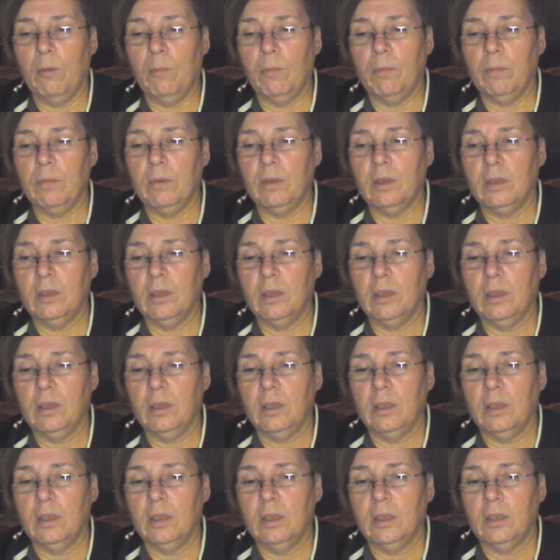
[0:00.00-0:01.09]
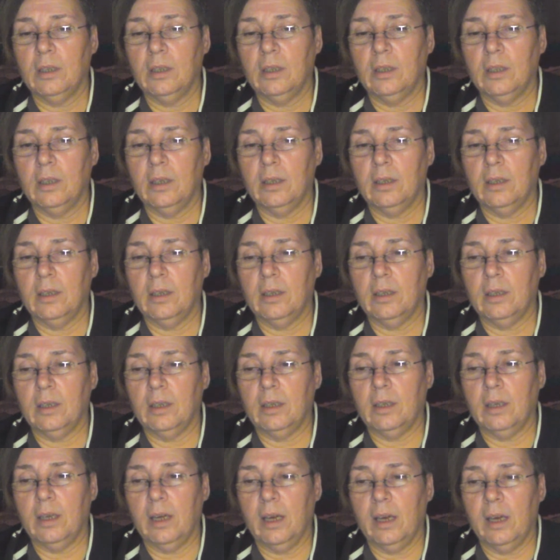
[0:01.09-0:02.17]

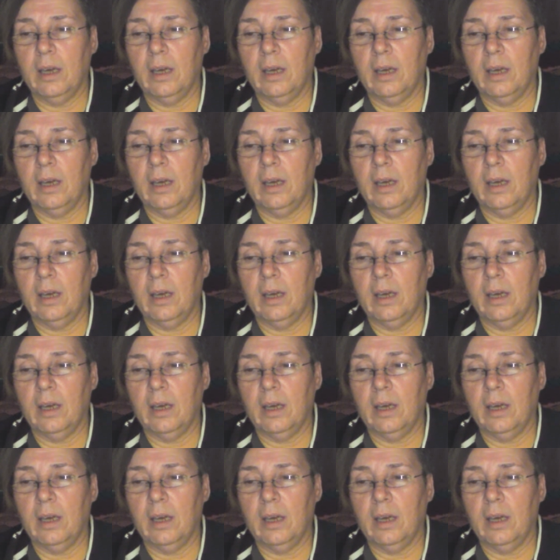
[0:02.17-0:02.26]
Nothing is said.